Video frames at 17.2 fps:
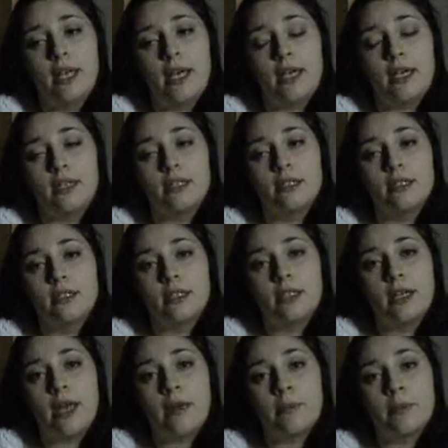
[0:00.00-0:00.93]
And
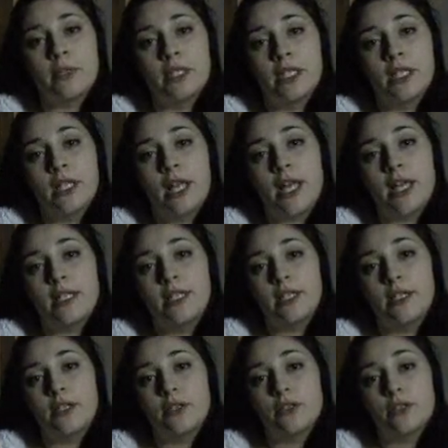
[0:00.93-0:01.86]
I'm really
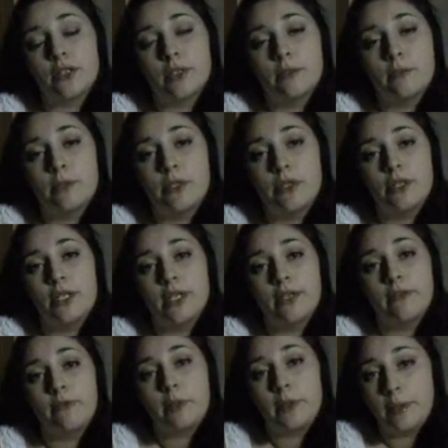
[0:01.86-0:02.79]
glad that there's a
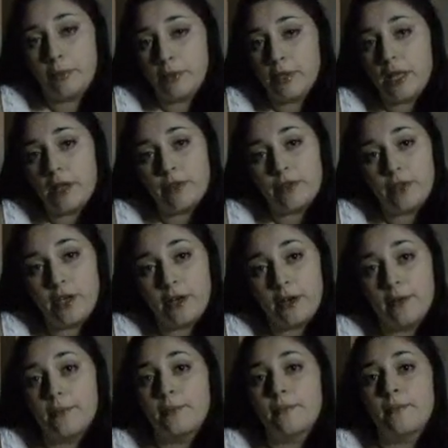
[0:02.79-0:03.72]
community of people out
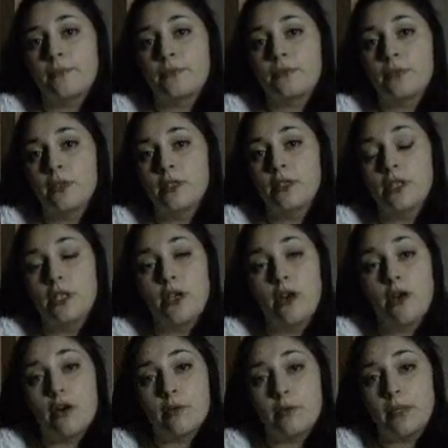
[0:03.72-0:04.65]
there,
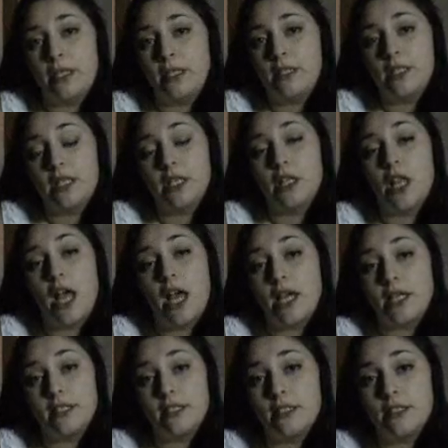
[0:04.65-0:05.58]
the Army, the
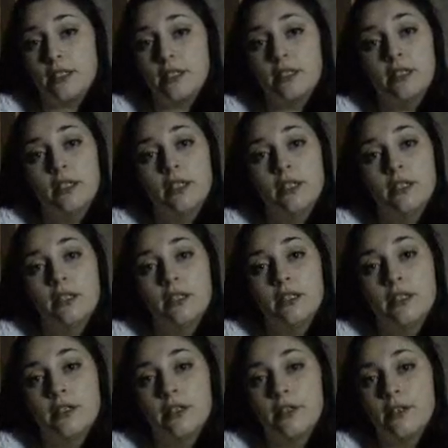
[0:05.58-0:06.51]
Alliance,
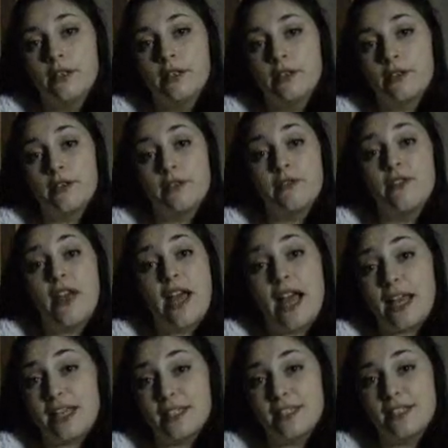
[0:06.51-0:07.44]
the
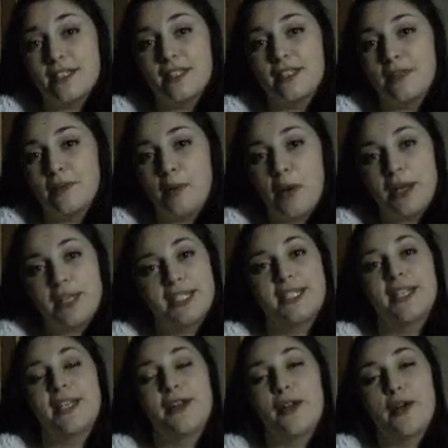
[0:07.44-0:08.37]
vast
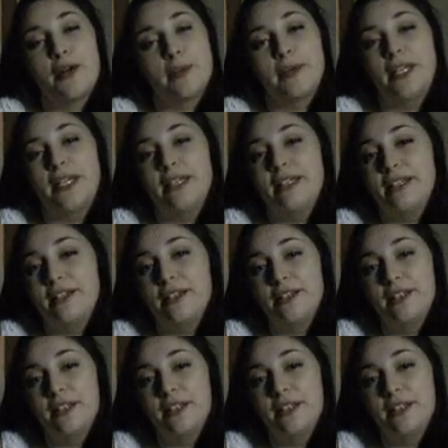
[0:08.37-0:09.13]
apostate army,